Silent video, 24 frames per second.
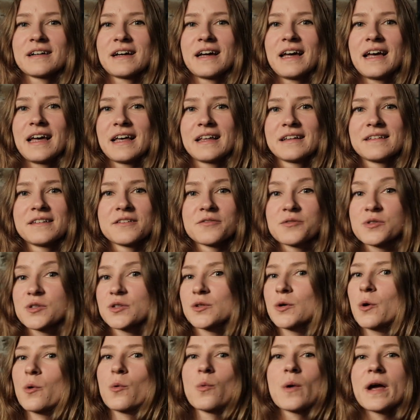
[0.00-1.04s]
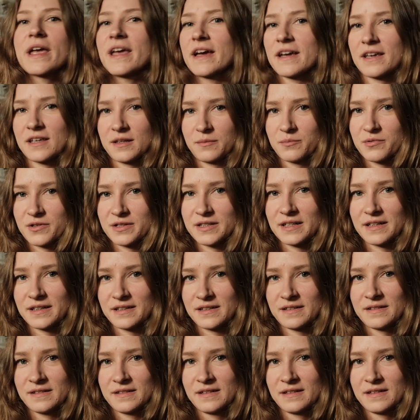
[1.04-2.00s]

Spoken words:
and there is no way I can predict.